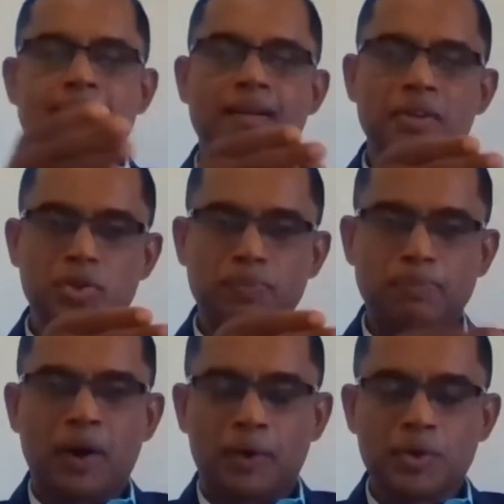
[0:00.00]
our
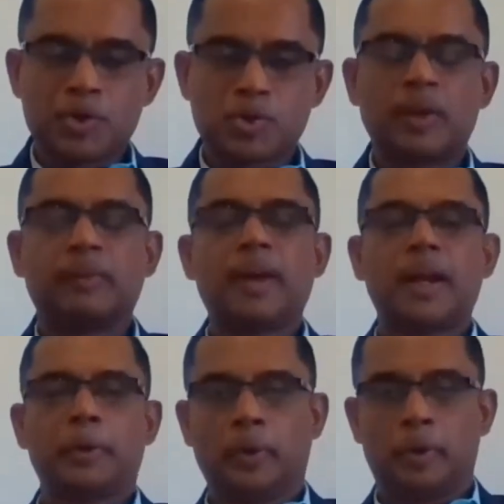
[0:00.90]
spouse when you are
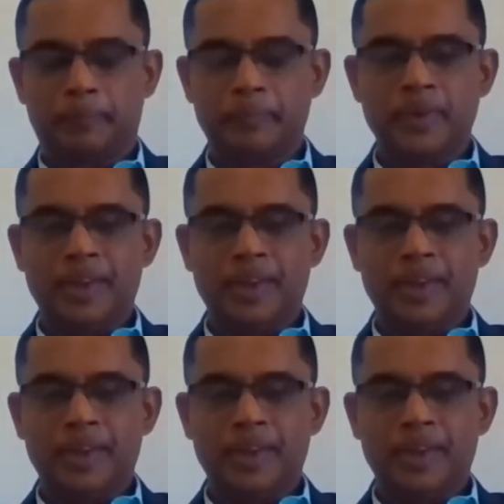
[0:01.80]
at home.